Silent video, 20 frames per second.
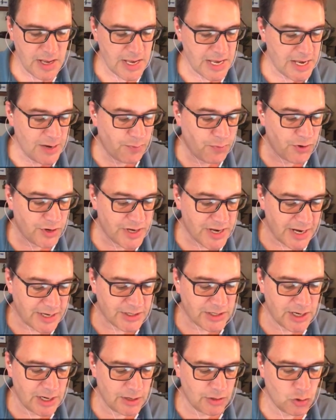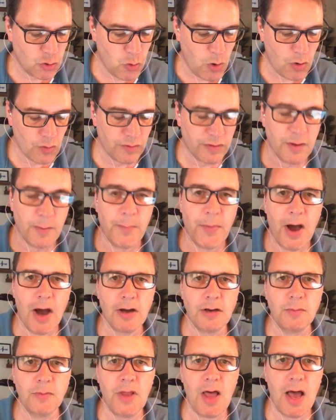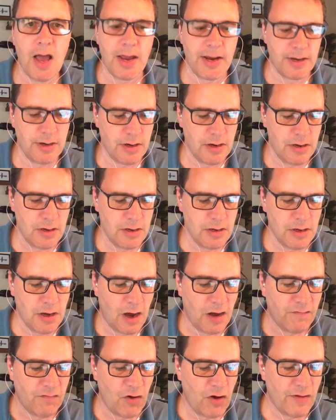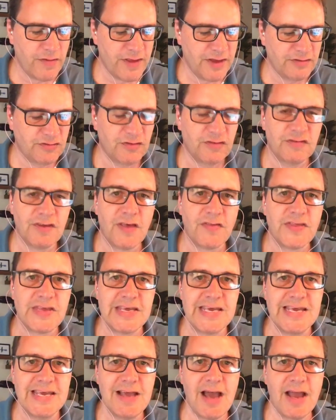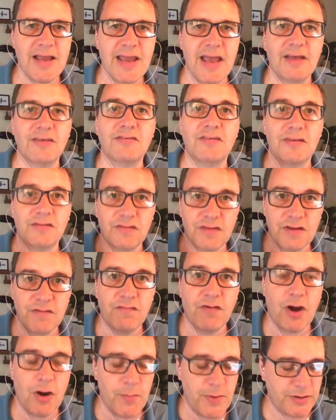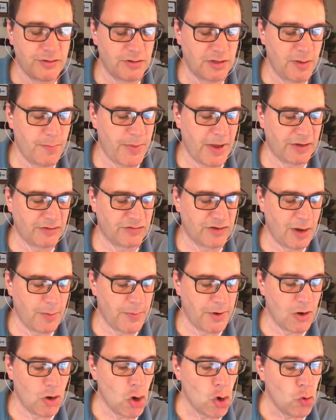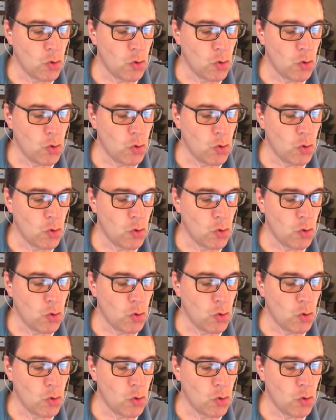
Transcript: He predicted, quote, the bottom line of all this is that the E I S, that's the environmental impact statement,